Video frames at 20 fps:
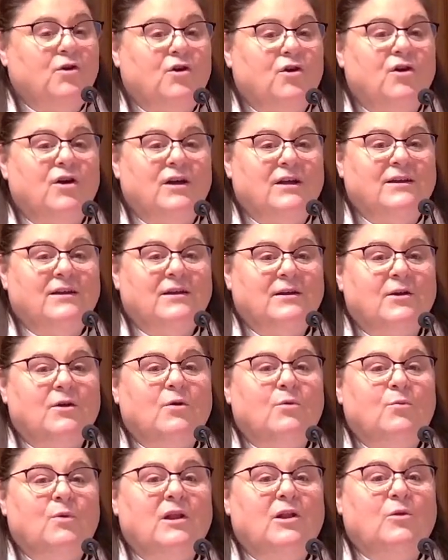Good
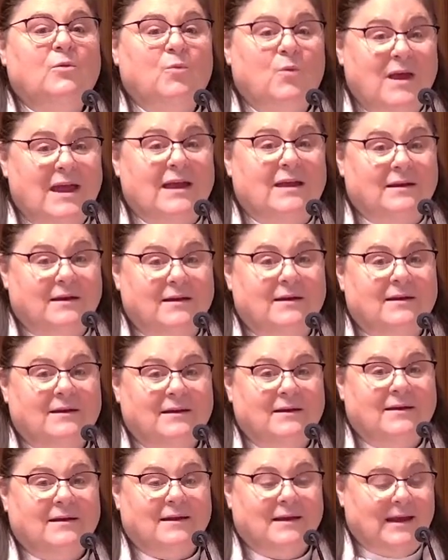will
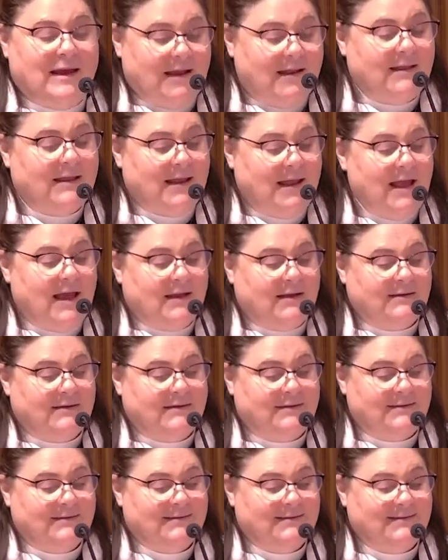win in the
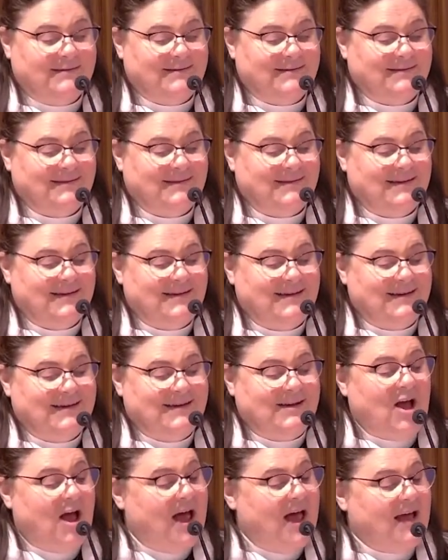end.
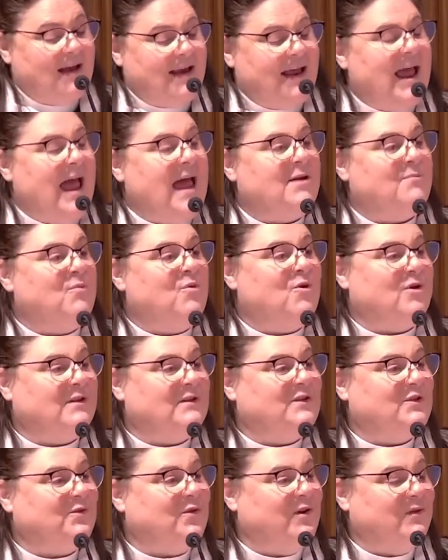God had more
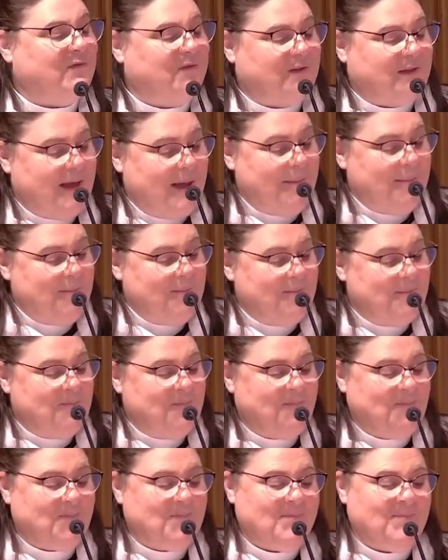in store for them,
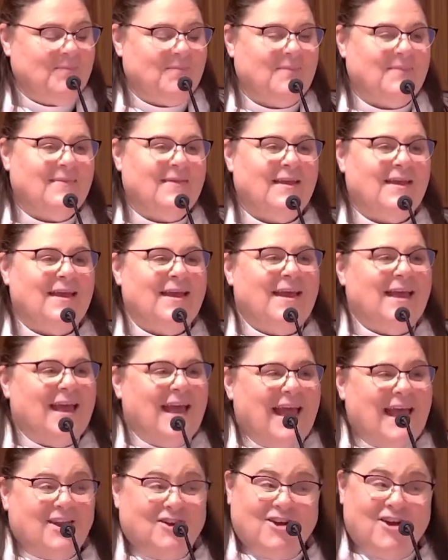
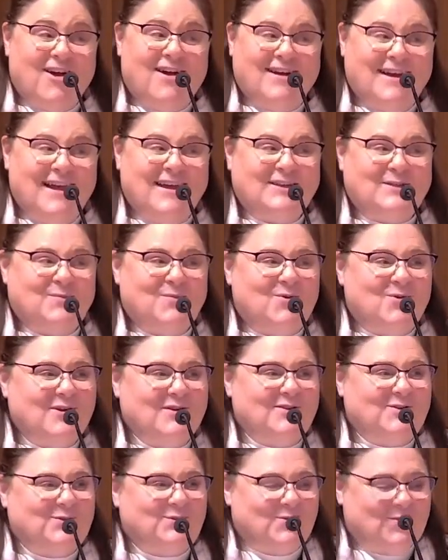and God has more
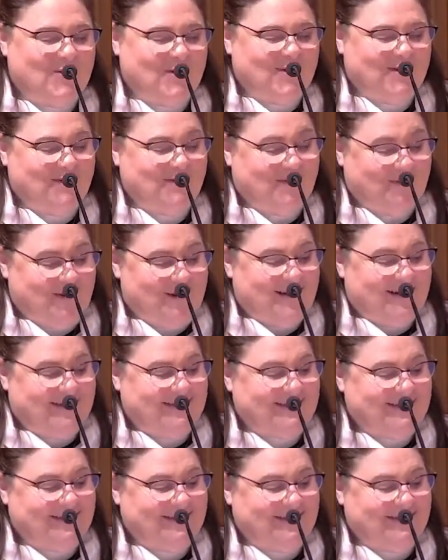in store for
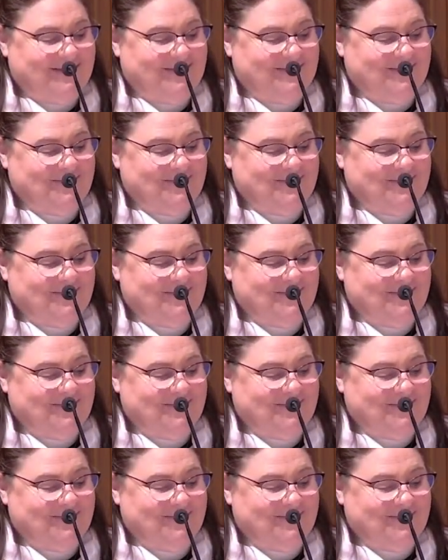us.